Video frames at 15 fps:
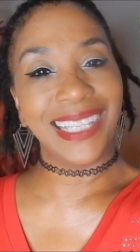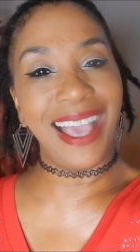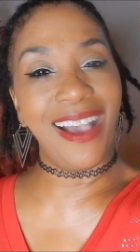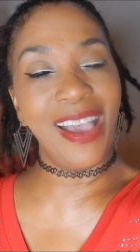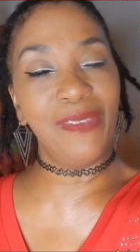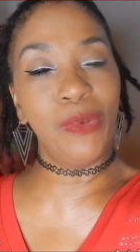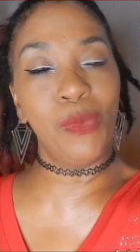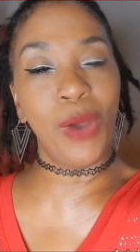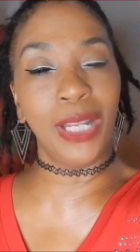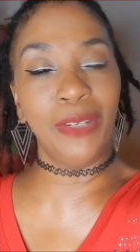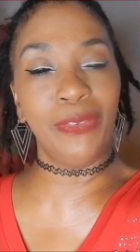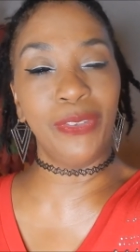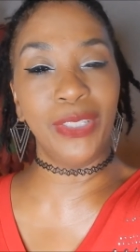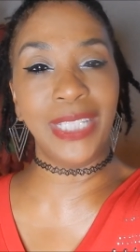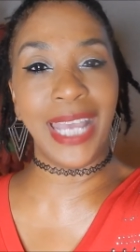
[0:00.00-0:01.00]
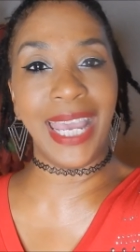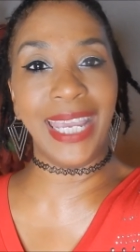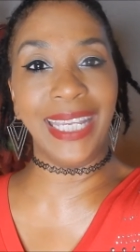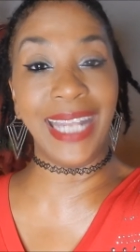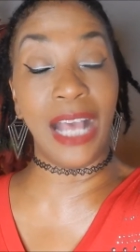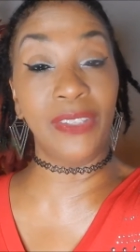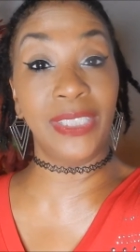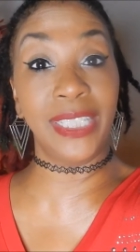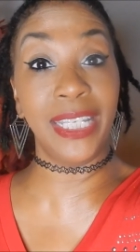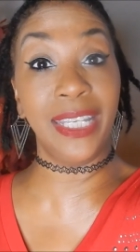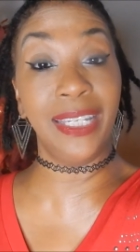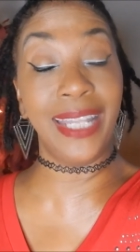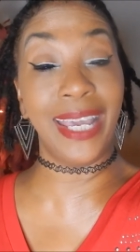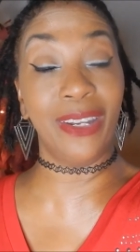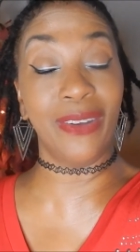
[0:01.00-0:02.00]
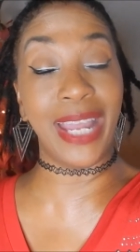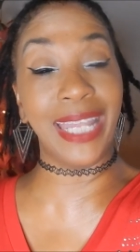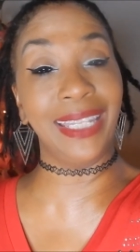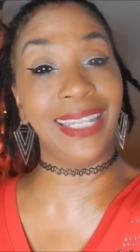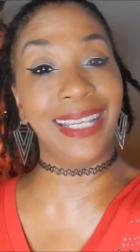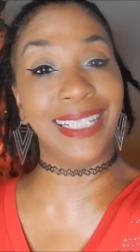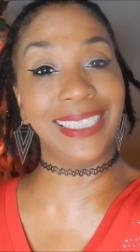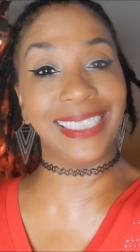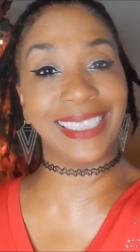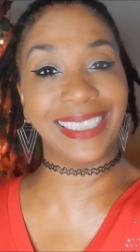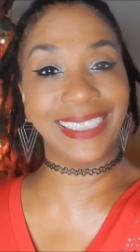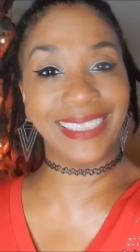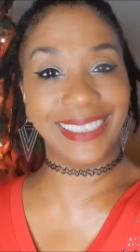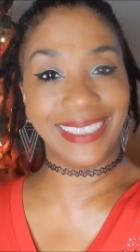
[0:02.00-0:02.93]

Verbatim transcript: Y'all have a wonderful day, and I'll see you later at lunch.